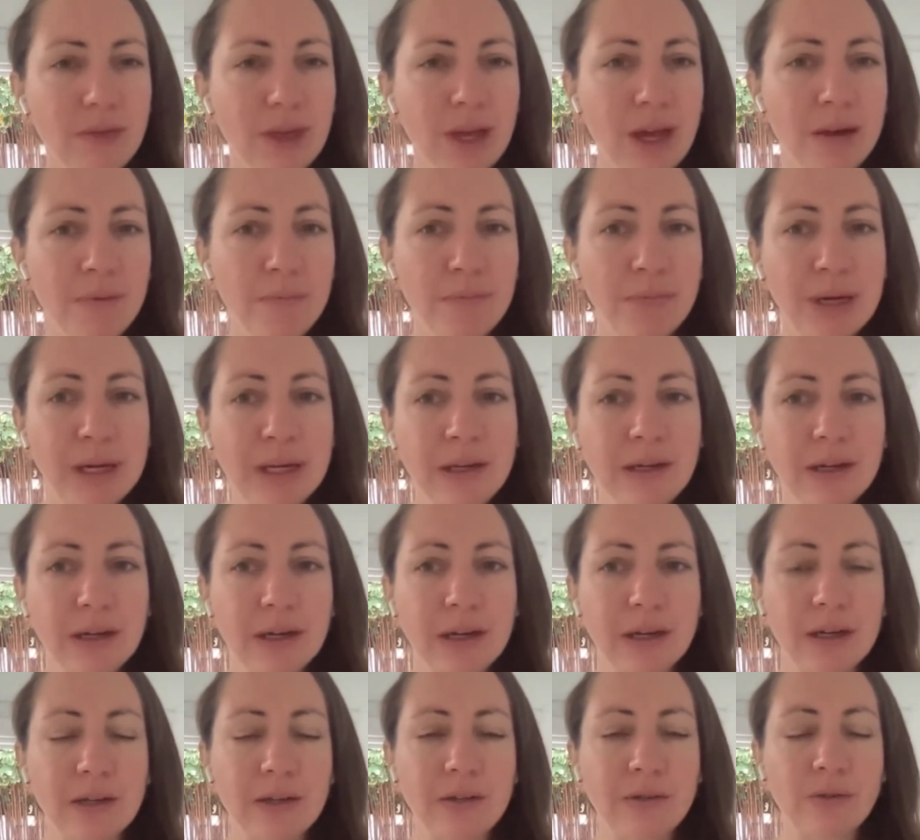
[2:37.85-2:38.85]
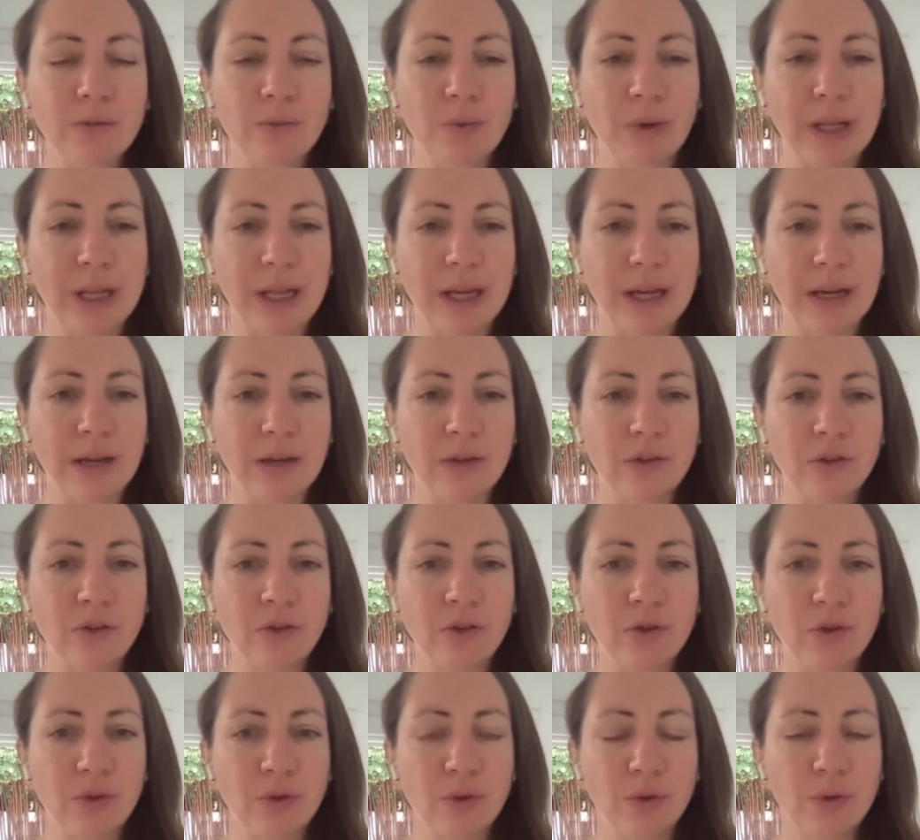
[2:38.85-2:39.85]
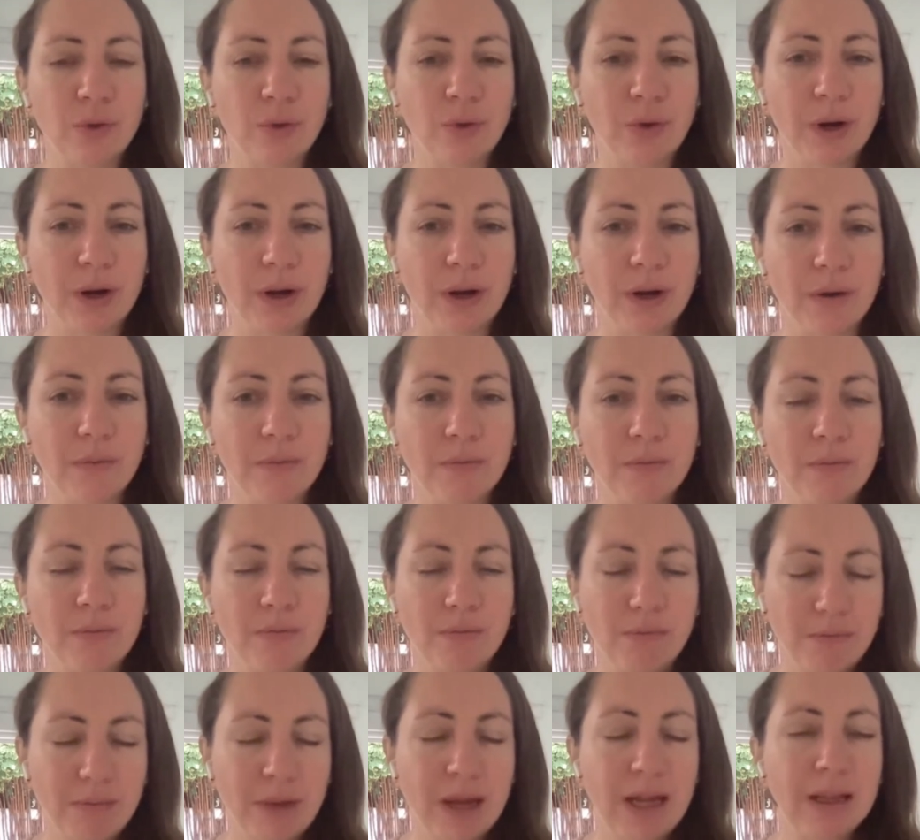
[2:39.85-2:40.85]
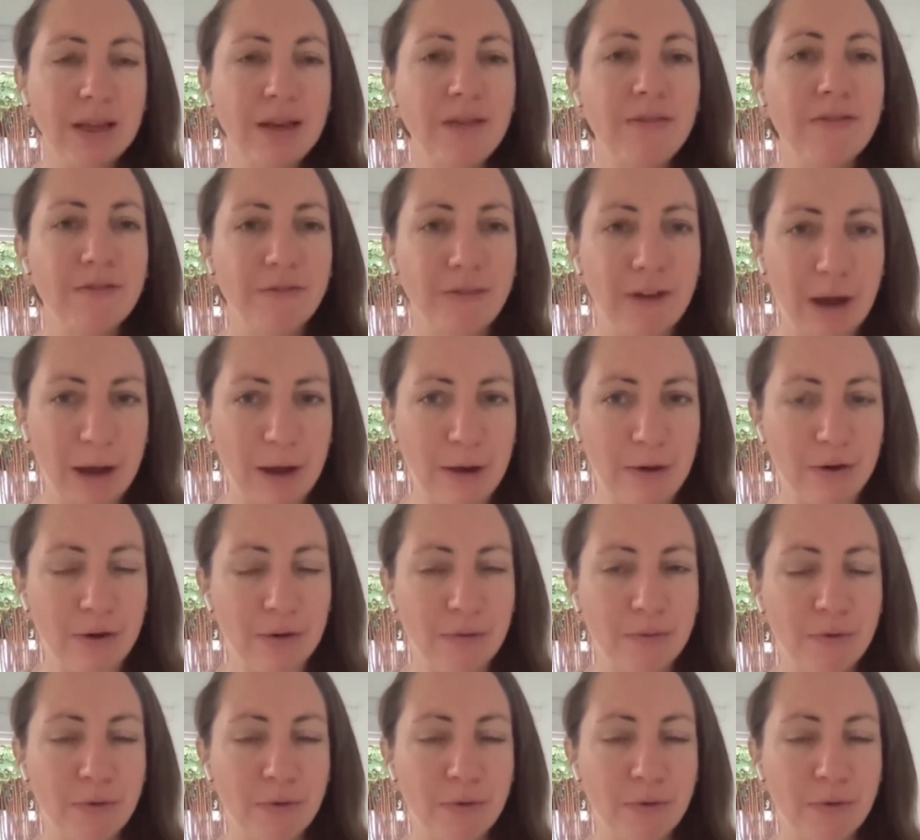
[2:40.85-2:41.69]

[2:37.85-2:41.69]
and Pitta is related to mainly fire.